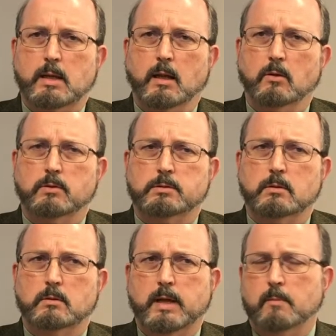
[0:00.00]
or
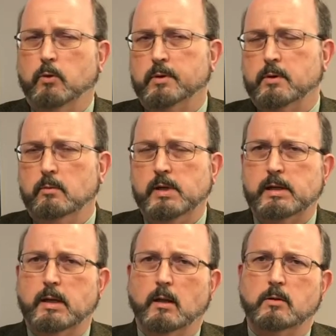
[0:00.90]
$9.2
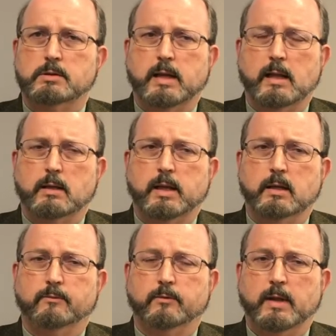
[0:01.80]
million
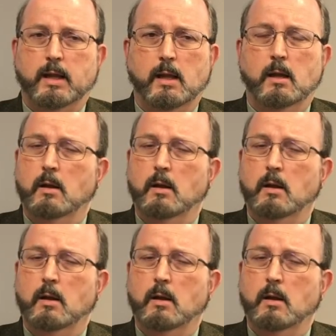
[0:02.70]
allocated for that.